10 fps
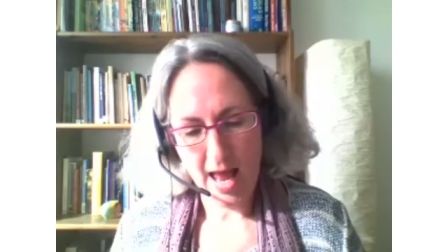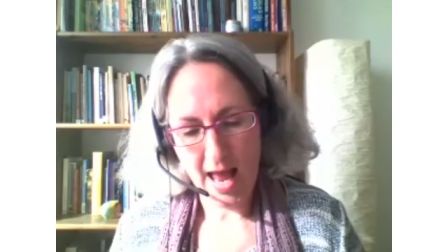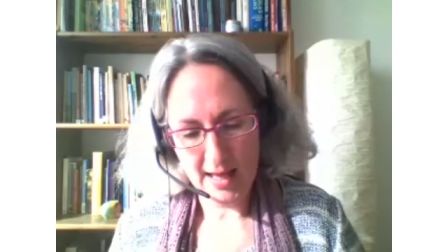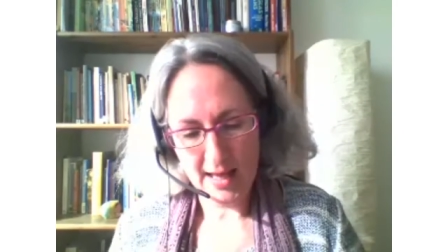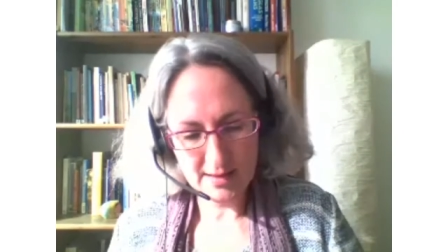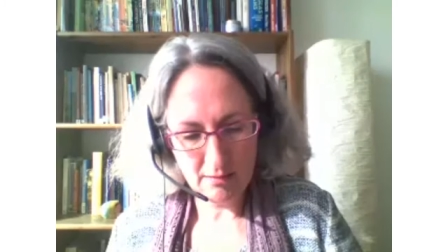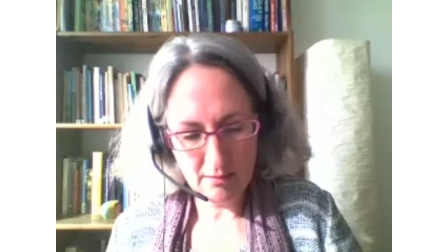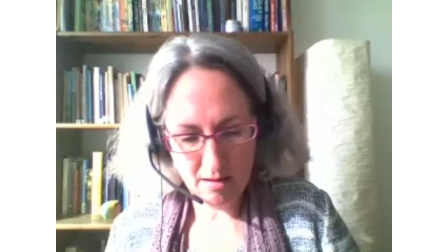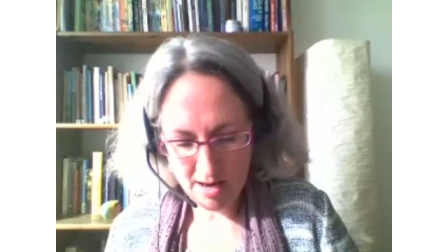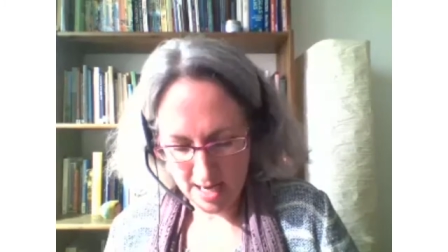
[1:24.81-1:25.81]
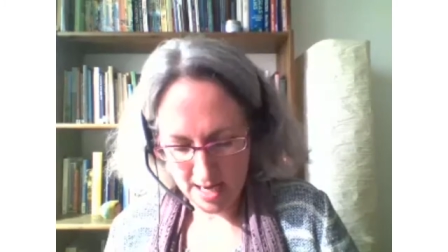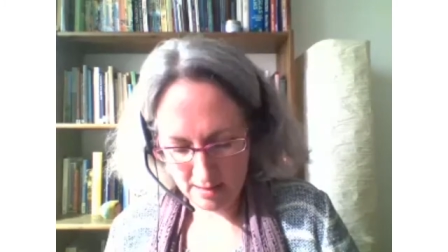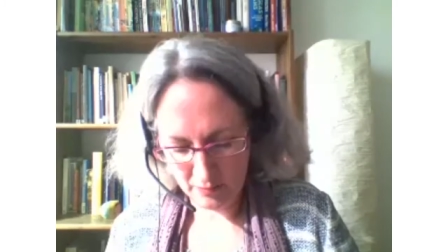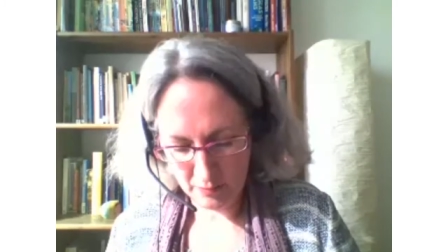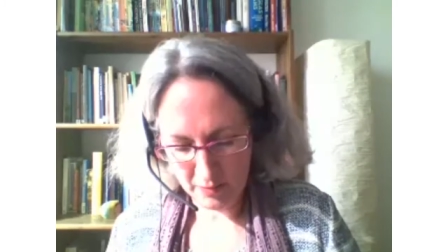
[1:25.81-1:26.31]
and I
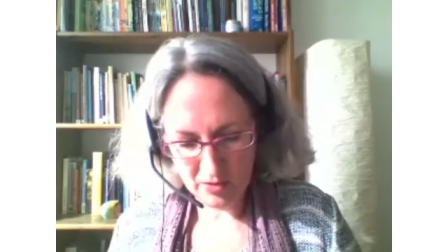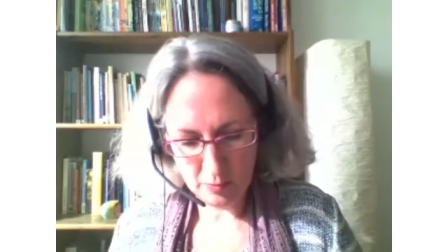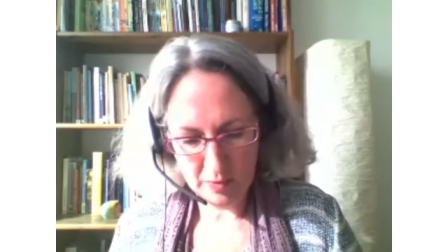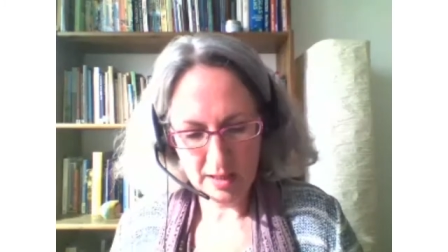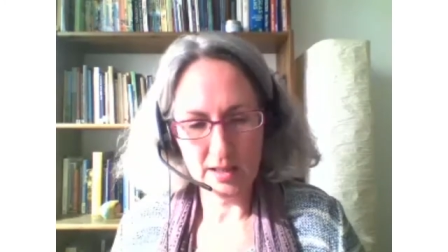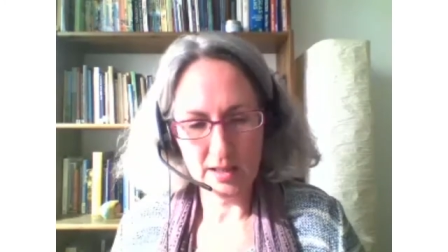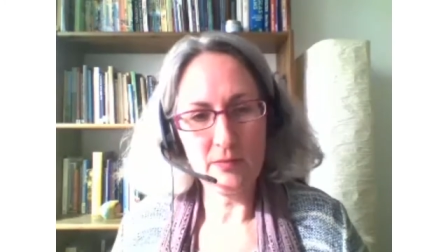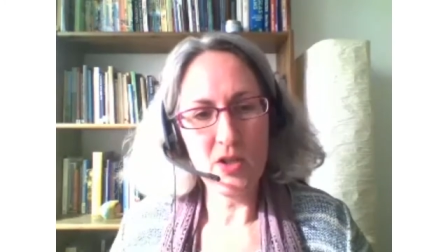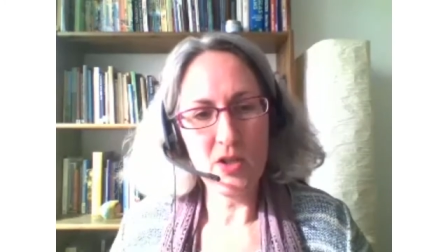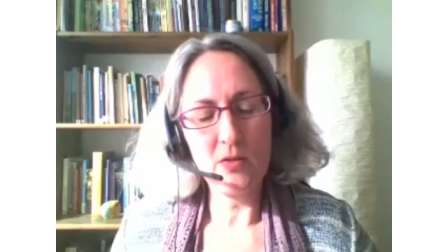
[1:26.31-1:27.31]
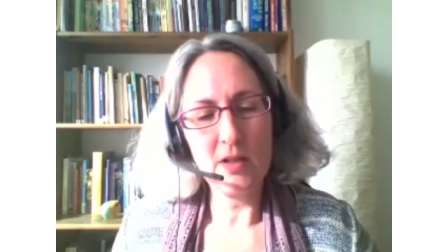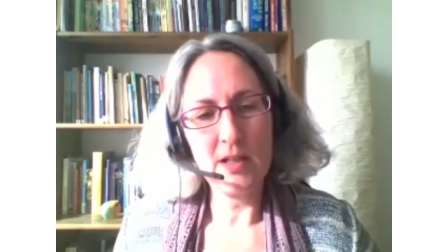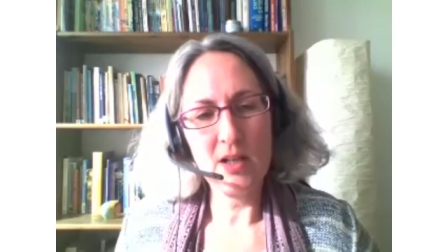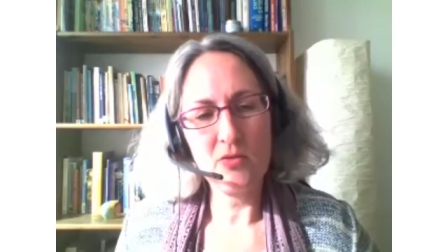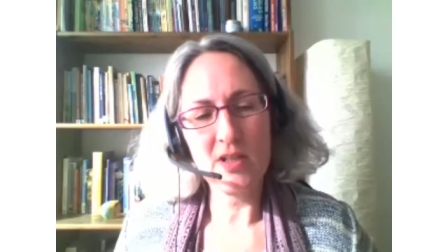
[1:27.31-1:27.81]
am going to be giving you
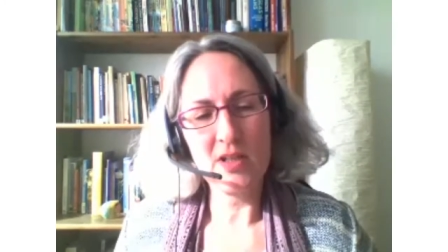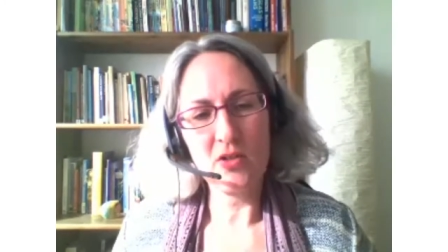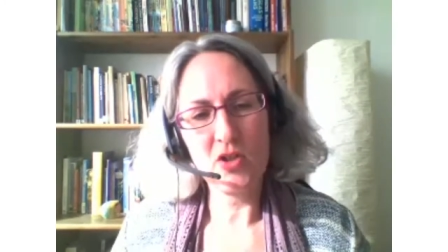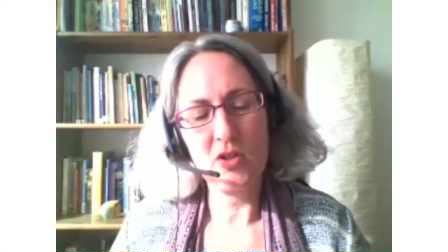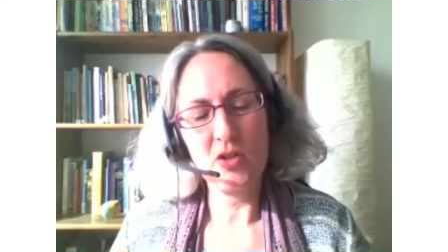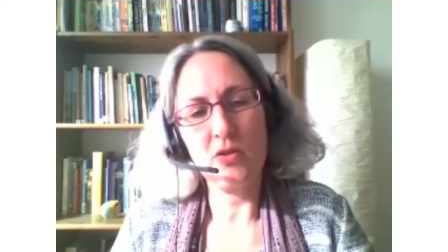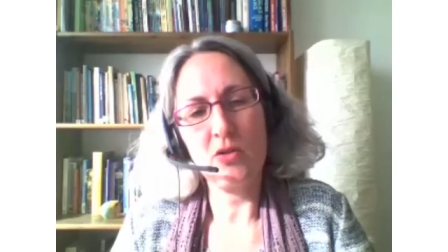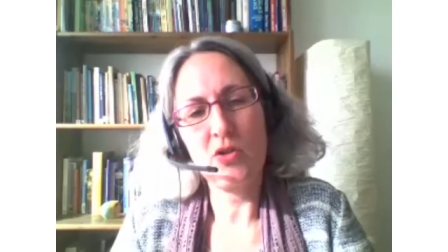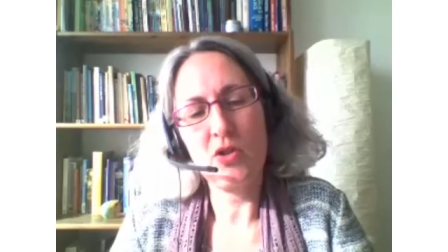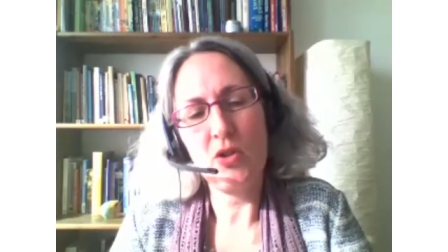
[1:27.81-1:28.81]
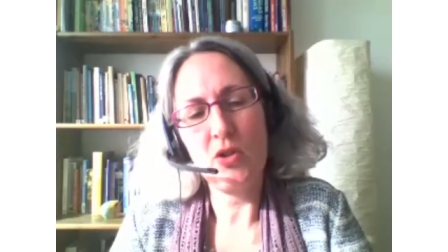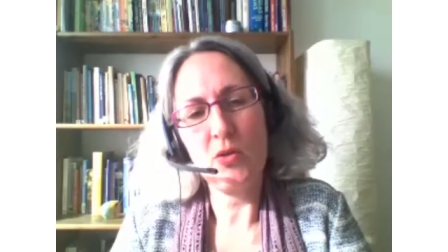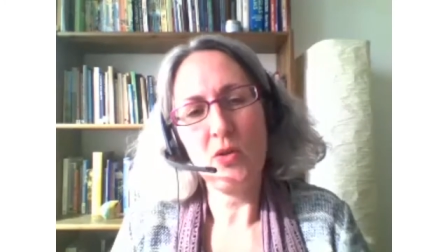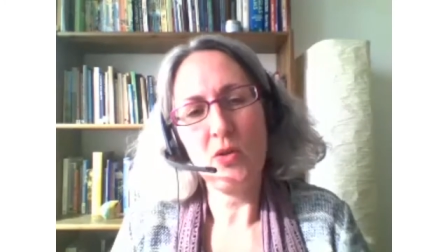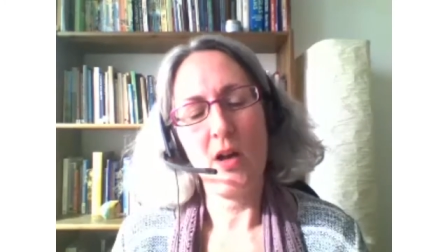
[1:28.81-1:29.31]
an introduction
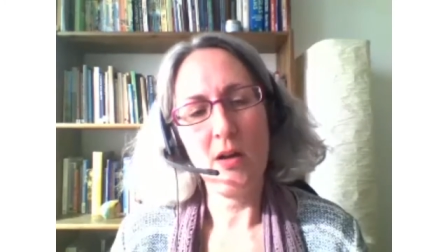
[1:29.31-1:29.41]
to